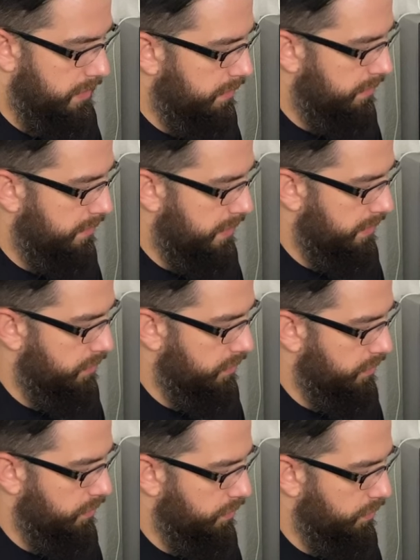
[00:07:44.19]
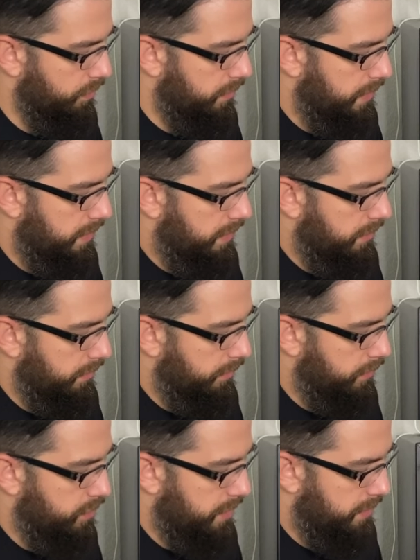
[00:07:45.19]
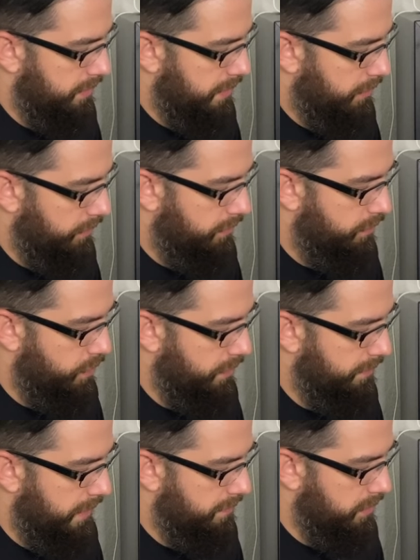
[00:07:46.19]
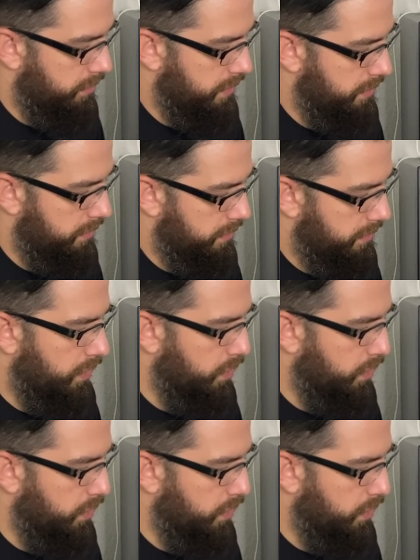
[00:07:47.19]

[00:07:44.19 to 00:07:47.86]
Let's say to Let's just check this out, 45 degrees.